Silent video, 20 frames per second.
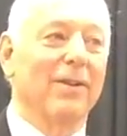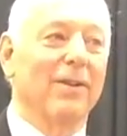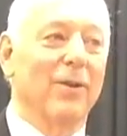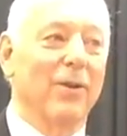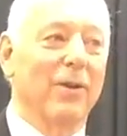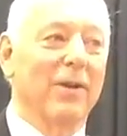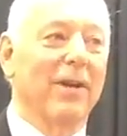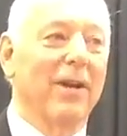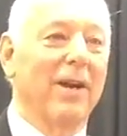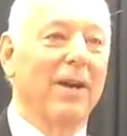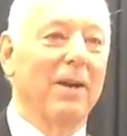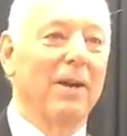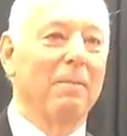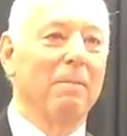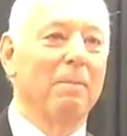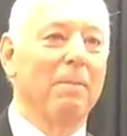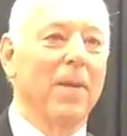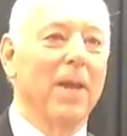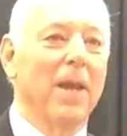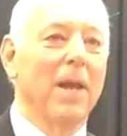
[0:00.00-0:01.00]
Learned hard.
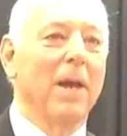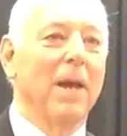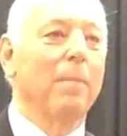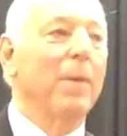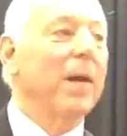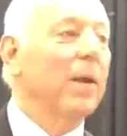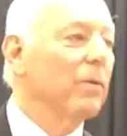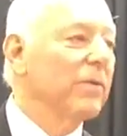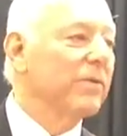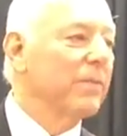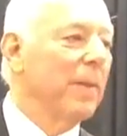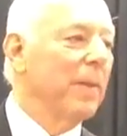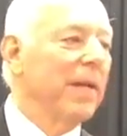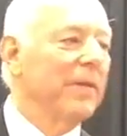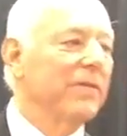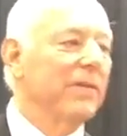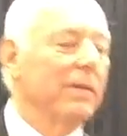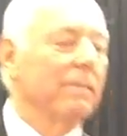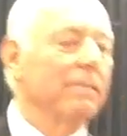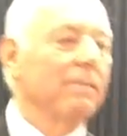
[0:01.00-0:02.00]
But it was
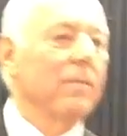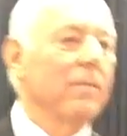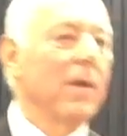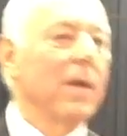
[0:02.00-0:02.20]
amazing.